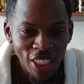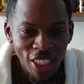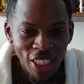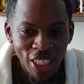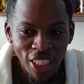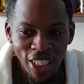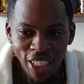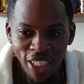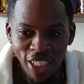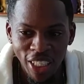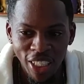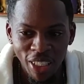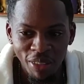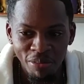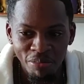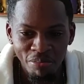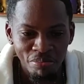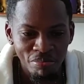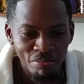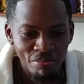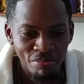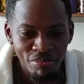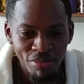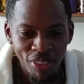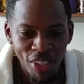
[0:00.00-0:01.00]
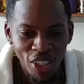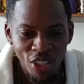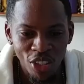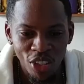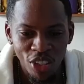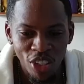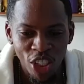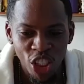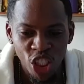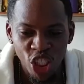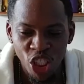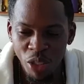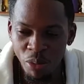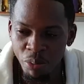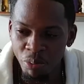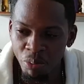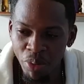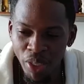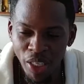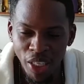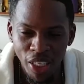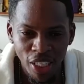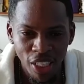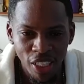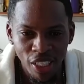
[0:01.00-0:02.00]
you know,
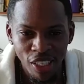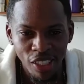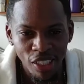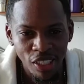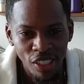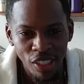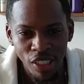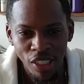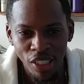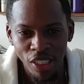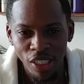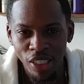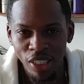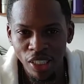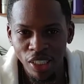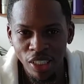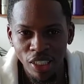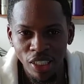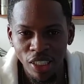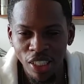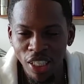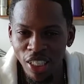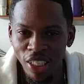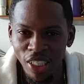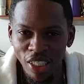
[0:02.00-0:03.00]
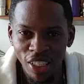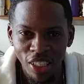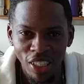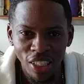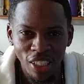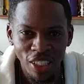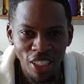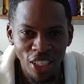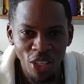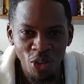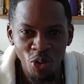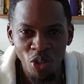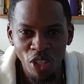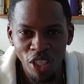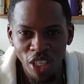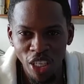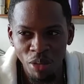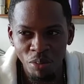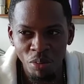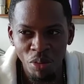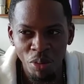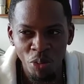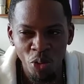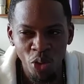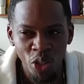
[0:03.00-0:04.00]
speed. Anything that would
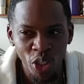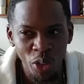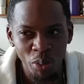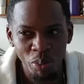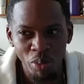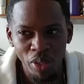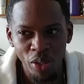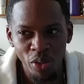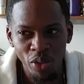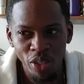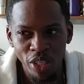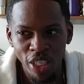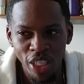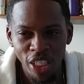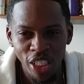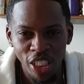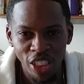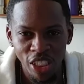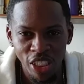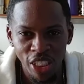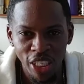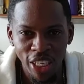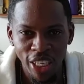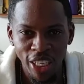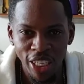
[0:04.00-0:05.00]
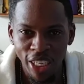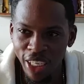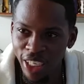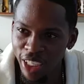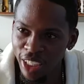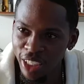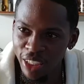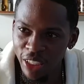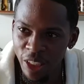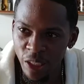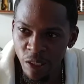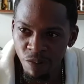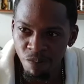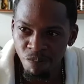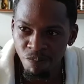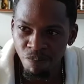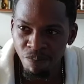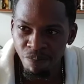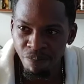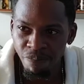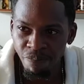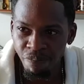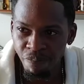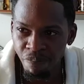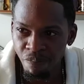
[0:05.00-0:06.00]
get me more speed with the engine I had,
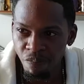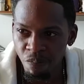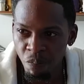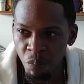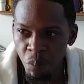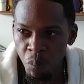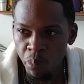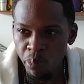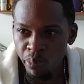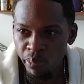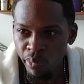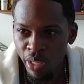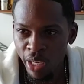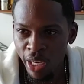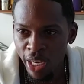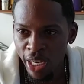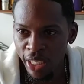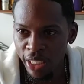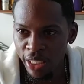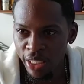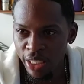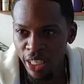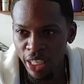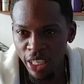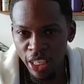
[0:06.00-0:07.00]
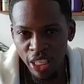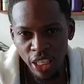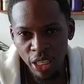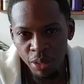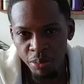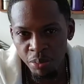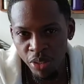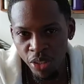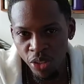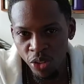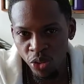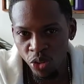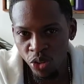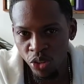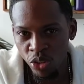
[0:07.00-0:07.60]
and that led me